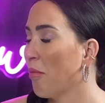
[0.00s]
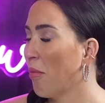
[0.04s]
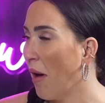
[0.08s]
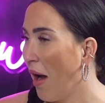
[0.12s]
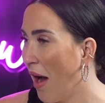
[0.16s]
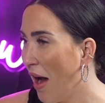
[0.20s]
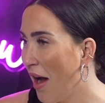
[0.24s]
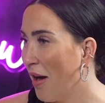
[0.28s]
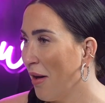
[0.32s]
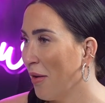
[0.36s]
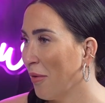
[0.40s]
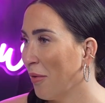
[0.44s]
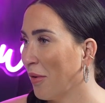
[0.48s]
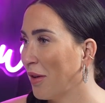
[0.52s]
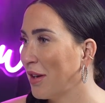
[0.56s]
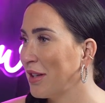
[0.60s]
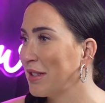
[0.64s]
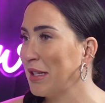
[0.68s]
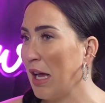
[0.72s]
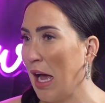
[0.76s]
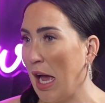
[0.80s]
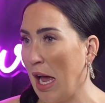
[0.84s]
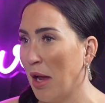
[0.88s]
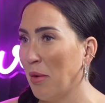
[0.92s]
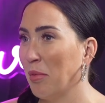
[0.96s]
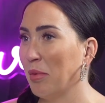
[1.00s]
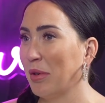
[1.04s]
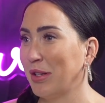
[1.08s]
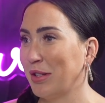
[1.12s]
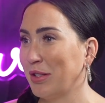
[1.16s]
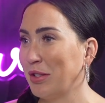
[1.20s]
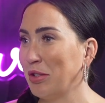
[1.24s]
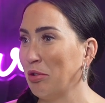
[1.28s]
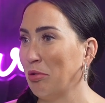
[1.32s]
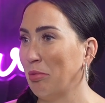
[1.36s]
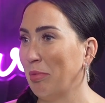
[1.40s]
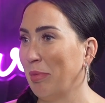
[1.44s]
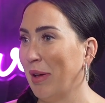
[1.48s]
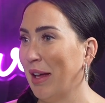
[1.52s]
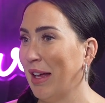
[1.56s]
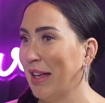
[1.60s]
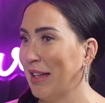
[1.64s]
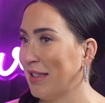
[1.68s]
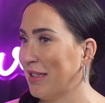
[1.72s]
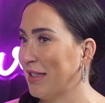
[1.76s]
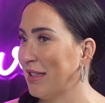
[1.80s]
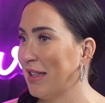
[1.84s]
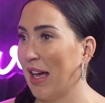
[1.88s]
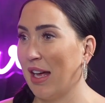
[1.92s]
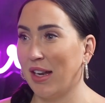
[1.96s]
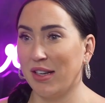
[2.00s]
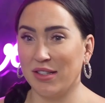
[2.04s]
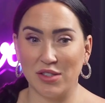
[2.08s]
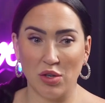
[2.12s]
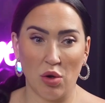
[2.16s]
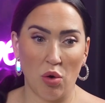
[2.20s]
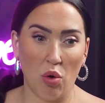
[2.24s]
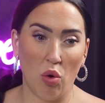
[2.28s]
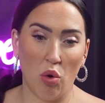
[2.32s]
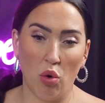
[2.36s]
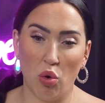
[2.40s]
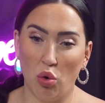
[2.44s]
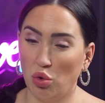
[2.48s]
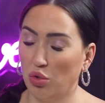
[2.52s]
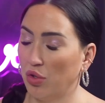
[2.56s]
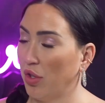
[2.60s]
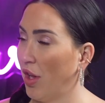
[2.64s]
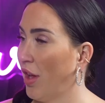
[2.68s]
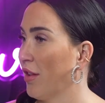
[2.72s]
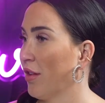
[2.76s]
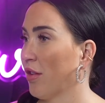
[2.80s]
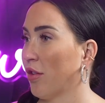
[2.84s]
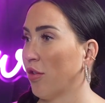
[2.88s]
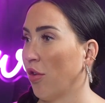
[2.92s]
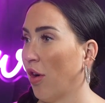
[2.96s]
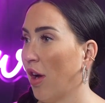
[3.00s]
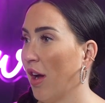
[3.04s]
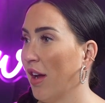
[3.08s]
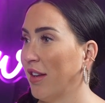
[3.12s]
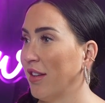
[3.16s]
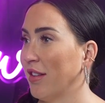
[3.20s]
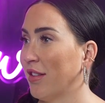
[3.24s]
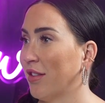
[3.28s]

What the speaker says: Wow. Because I would assume that is a whole nother grind,